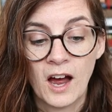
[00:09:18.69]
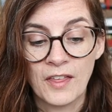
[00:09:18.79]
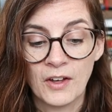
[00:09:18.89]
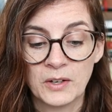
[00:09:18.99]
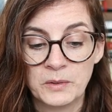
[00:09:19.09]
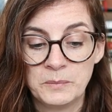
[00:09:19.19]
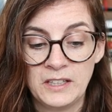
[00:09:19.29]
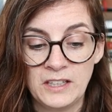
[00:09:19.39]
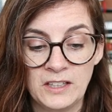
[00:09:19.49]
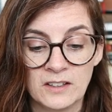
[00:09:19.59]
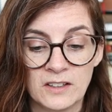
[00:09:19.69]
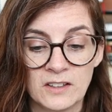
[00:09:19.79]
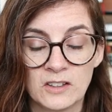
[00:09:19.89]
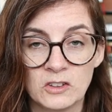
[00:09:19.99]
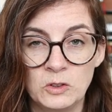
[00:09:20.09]
I thought it would be
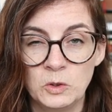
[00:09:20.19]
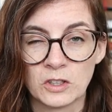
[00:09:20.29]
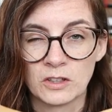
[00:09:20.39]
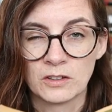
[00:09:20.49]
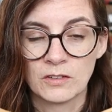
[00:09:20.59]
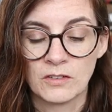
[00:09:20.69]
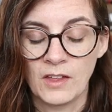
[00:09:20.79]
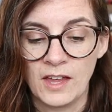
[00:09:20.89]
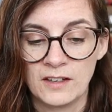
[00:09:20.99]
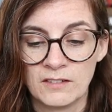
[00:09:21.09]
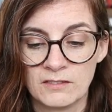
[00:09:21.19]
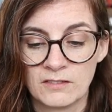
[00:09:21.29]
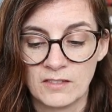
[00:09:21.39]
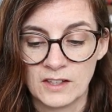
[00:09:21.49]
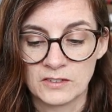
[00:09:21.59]
sooner than
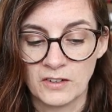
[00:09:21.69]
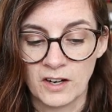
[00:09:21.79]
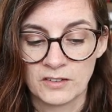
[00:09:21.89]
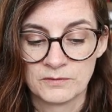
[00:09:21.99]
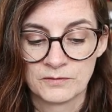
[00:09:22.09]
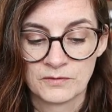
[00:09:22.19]
this far.